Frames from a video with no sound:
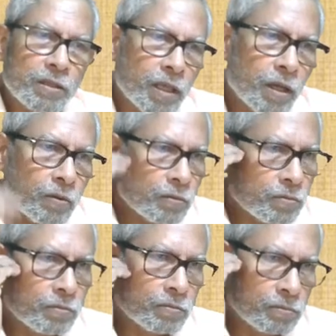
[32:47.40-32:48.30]
Now,
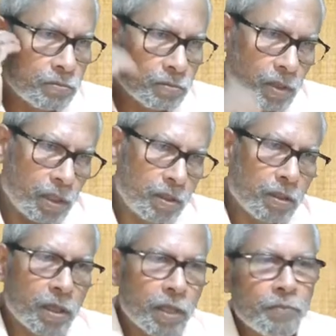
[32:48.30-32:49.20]

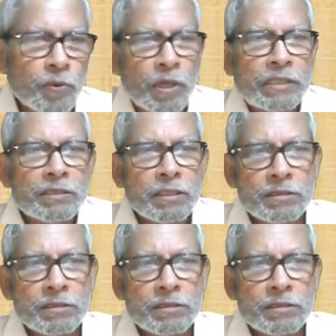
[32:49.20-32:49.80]
employees